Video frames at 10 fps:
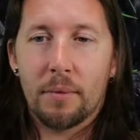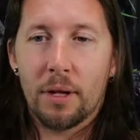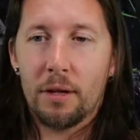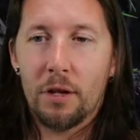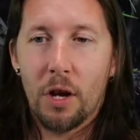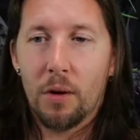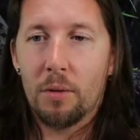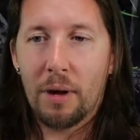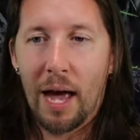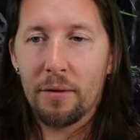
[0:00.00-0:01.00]
you know,
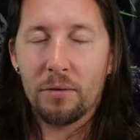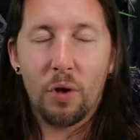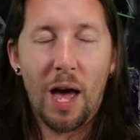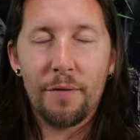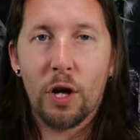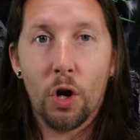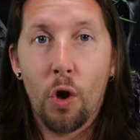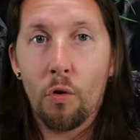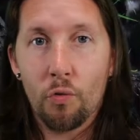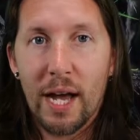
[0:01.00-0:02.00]
not having a
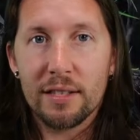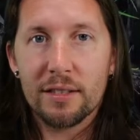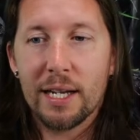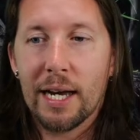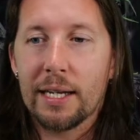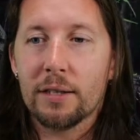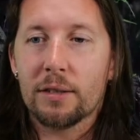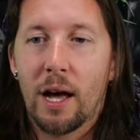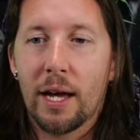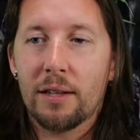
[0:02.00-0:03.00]
lot of rest. And
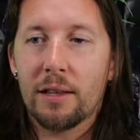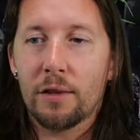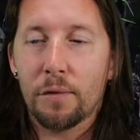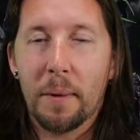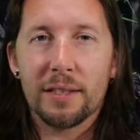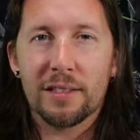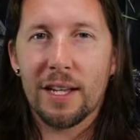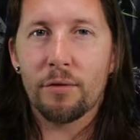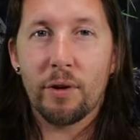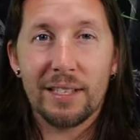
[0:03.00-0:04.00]
I did this for about
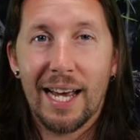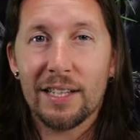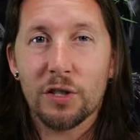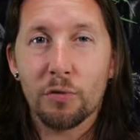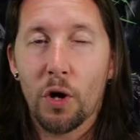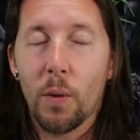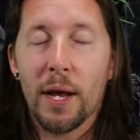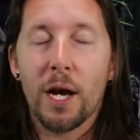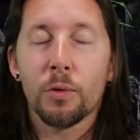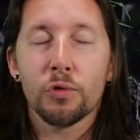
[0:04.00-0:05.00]
7 or 8 days in a row,
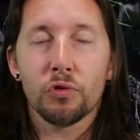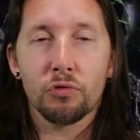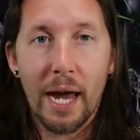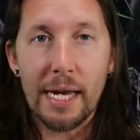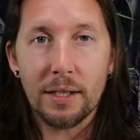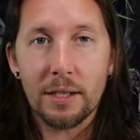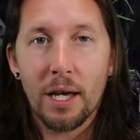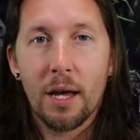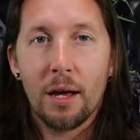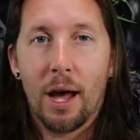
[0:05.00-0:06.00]
and I was drained.
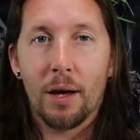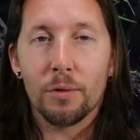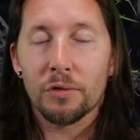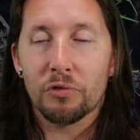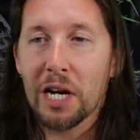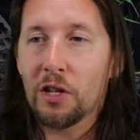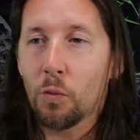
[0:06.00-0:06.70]
I was drained